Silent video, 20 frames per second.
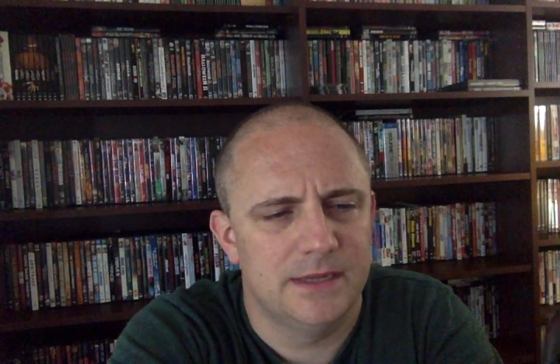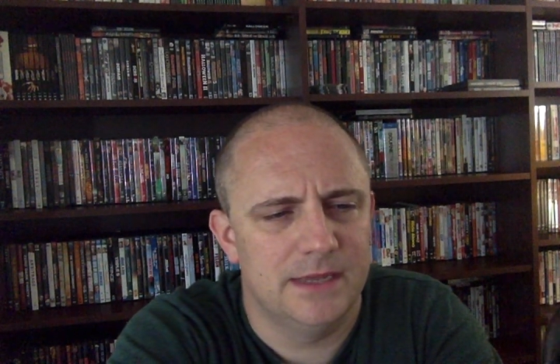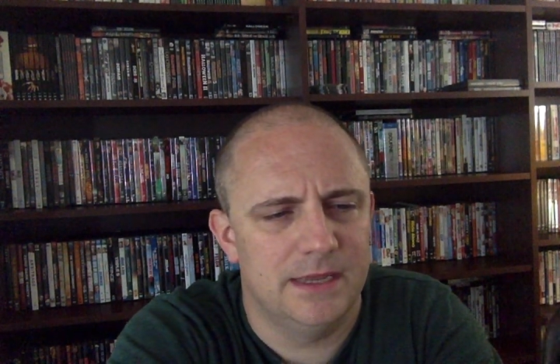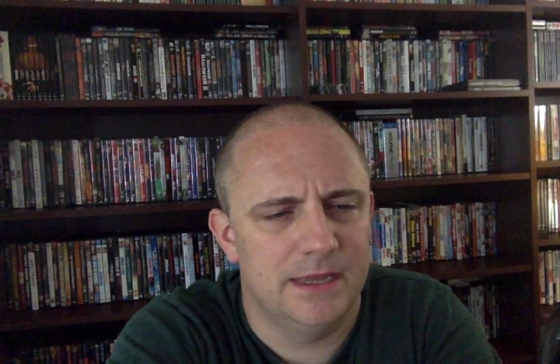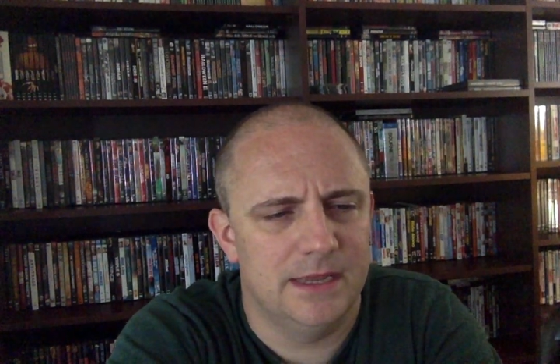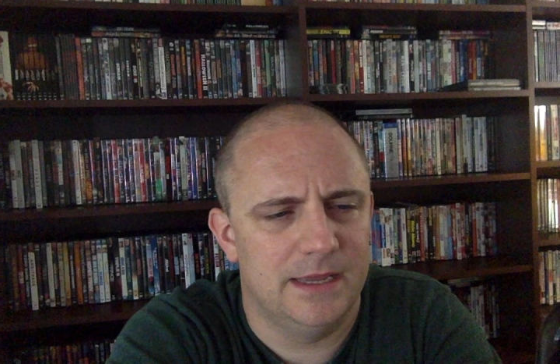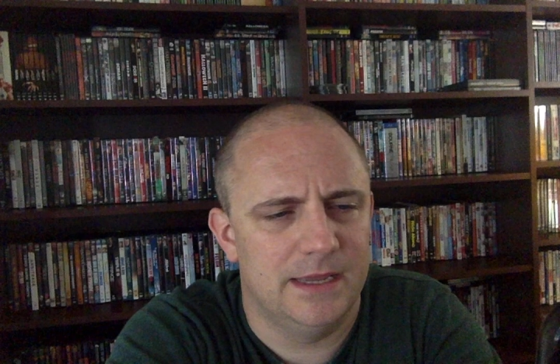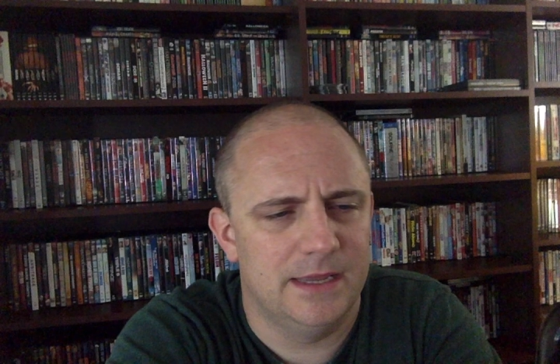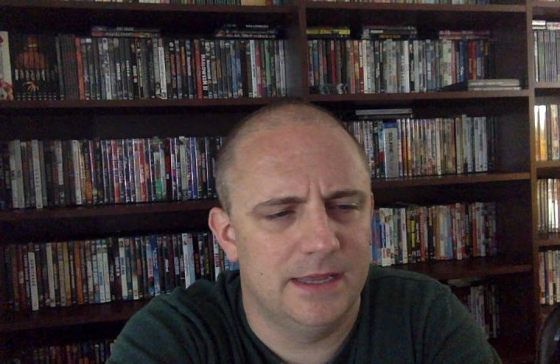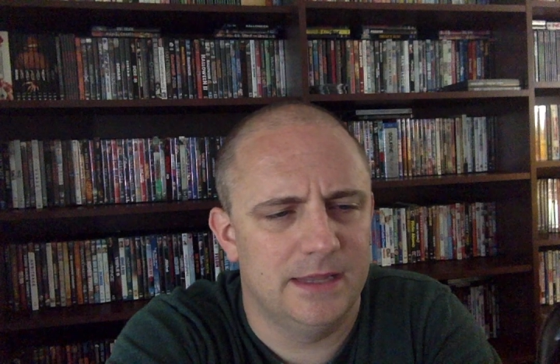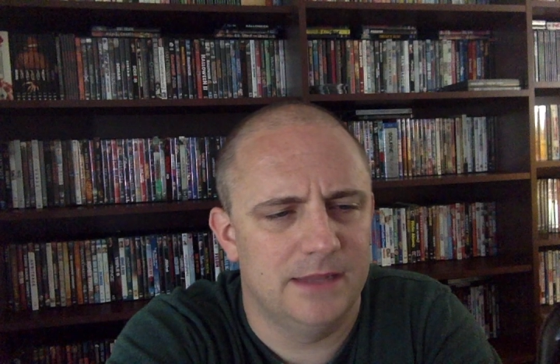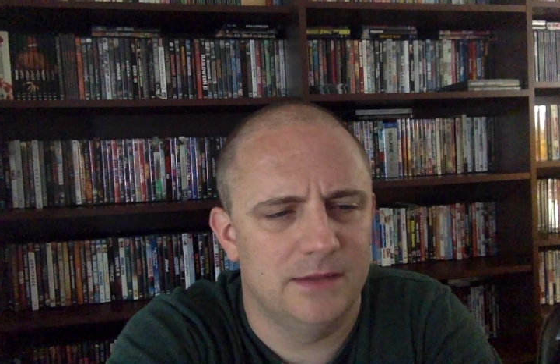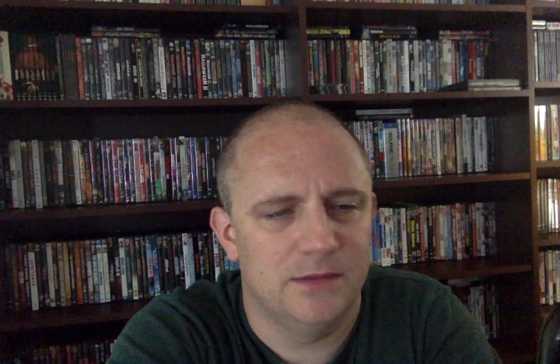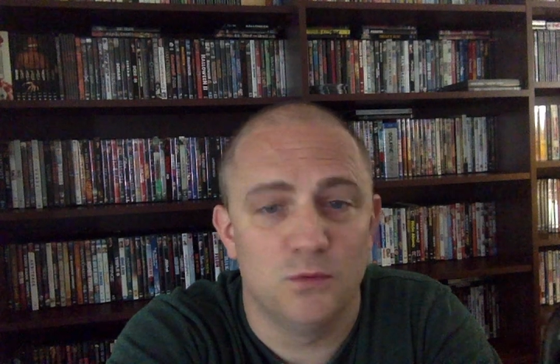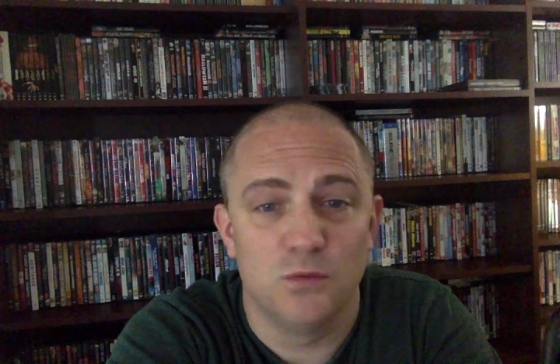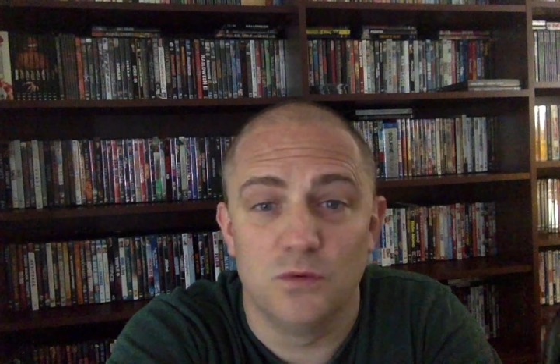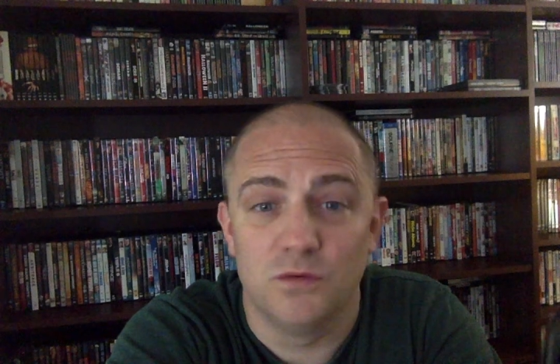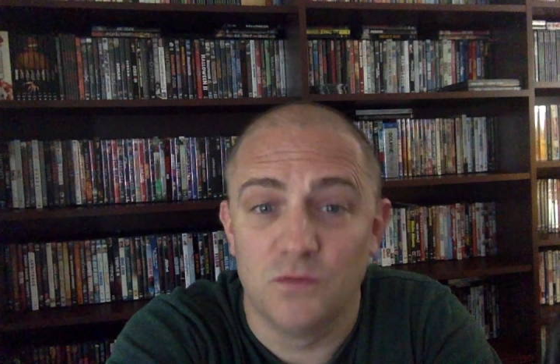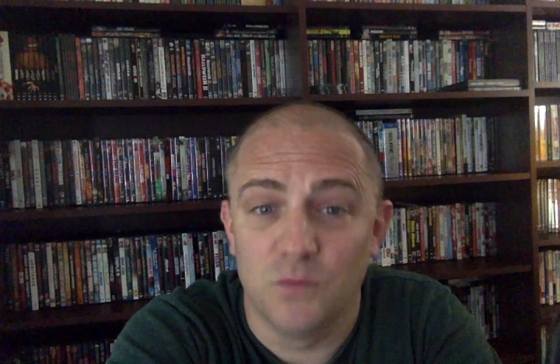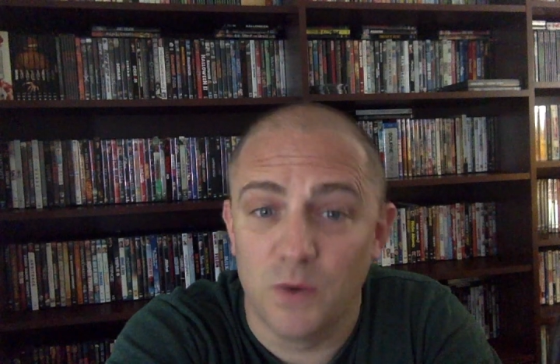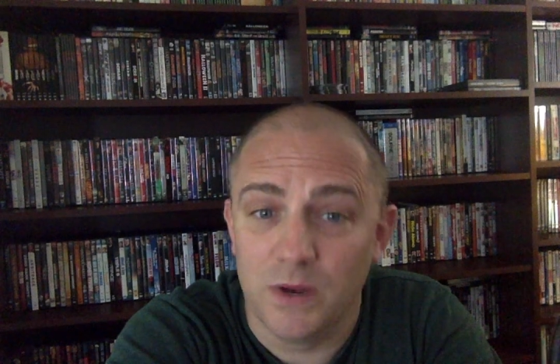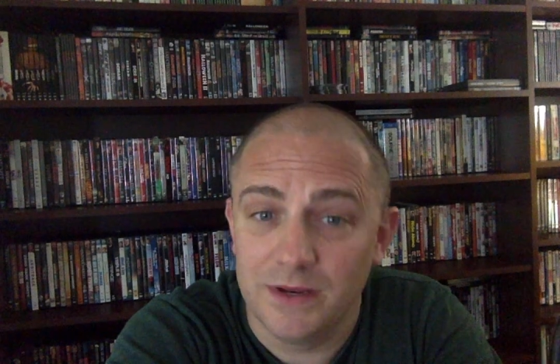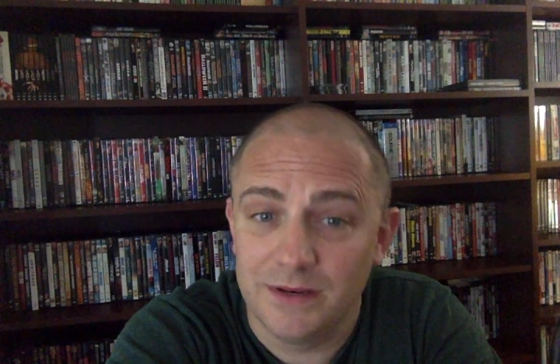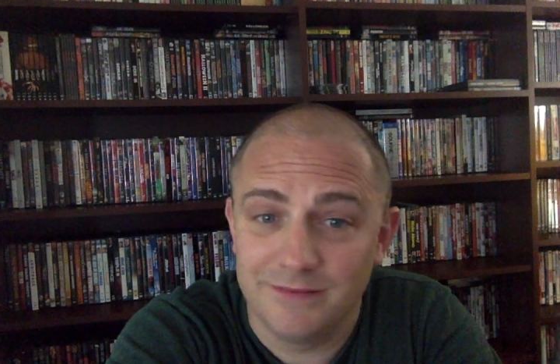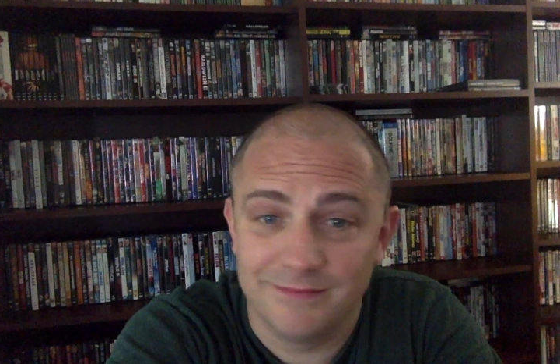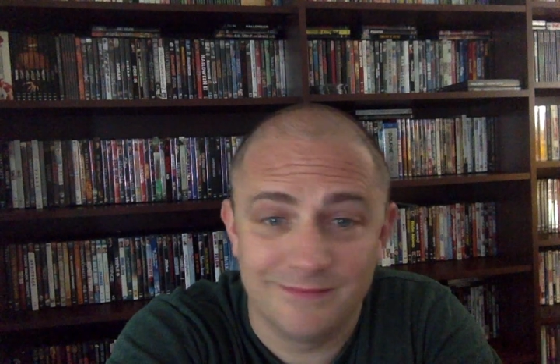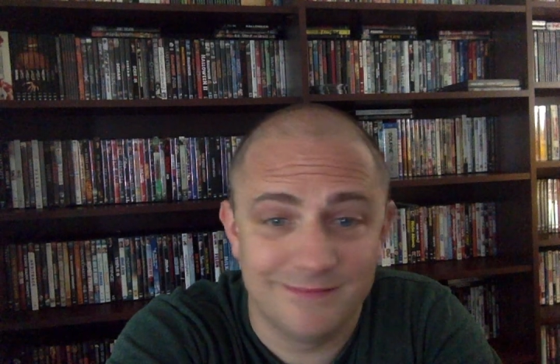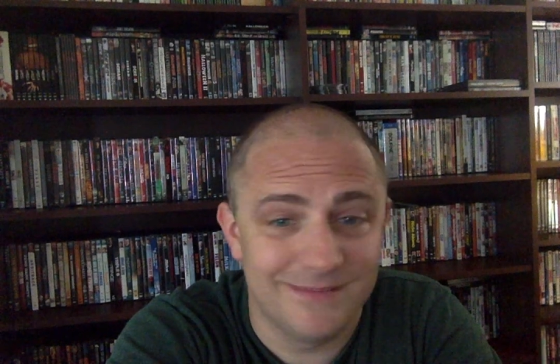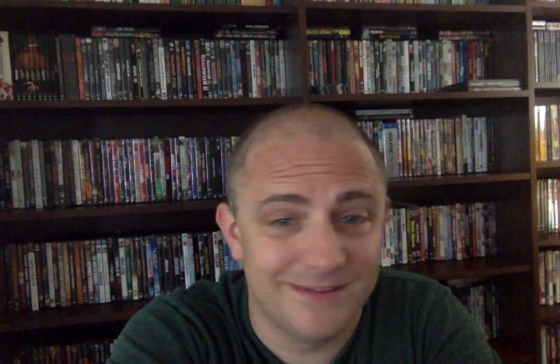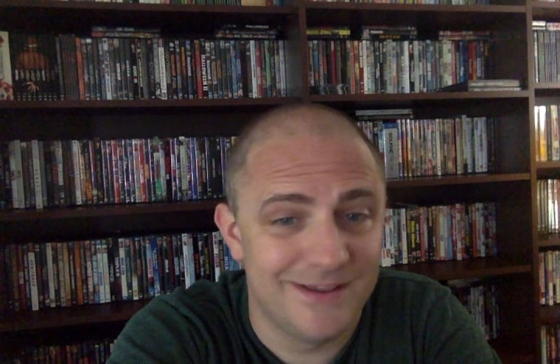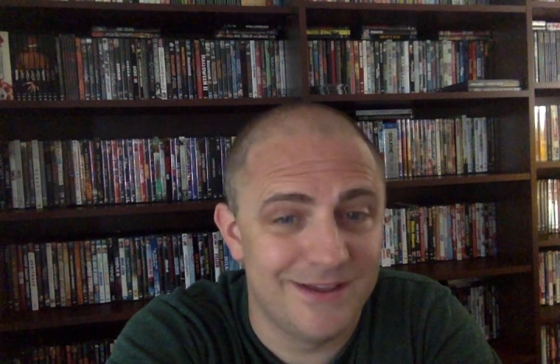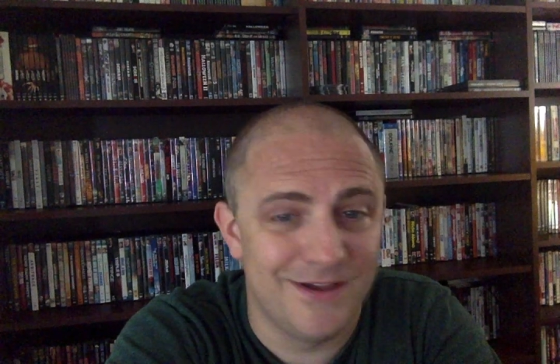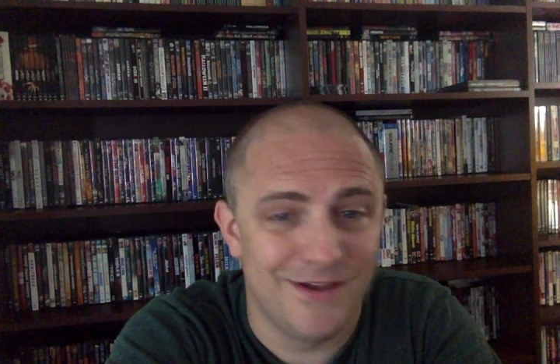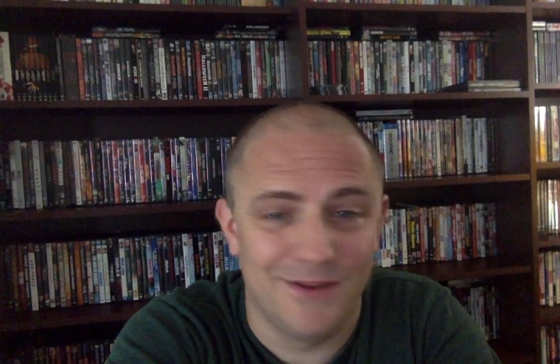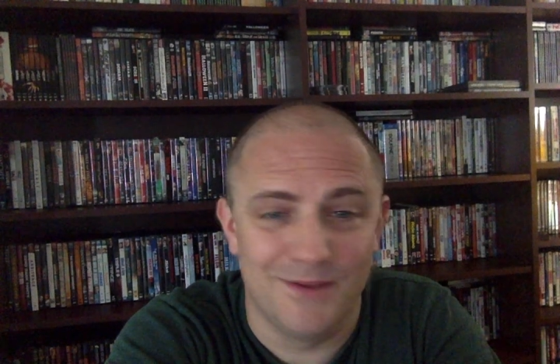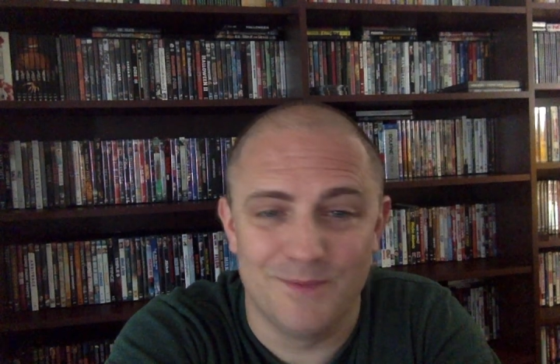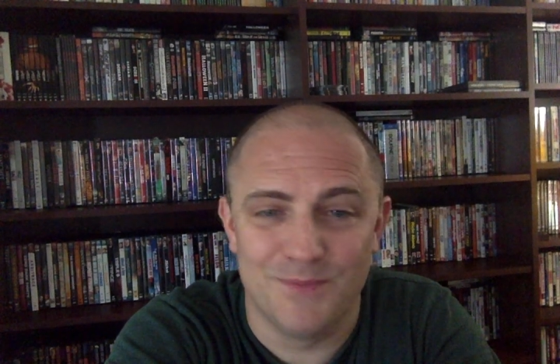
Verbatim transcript: And Luke Voit on